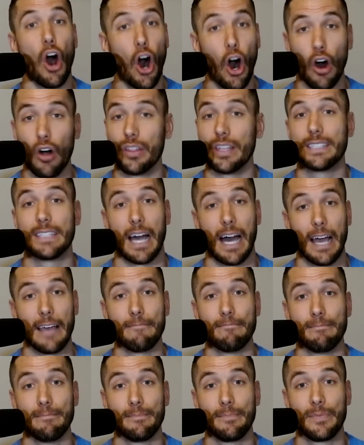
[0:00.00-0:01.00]
all the
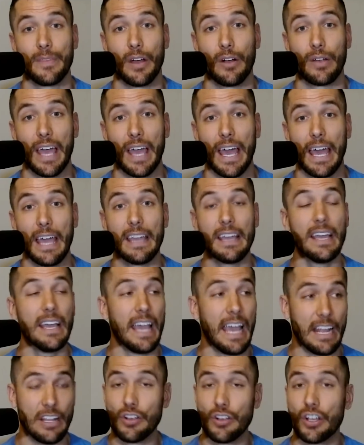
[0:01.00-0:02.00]
time, okay?
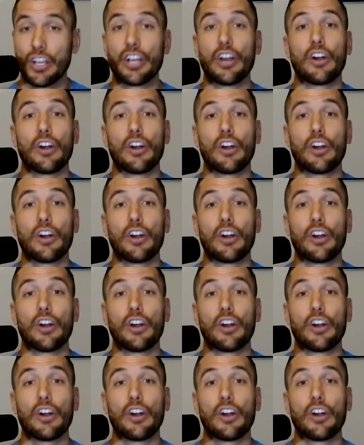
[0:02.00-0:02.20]
And you can go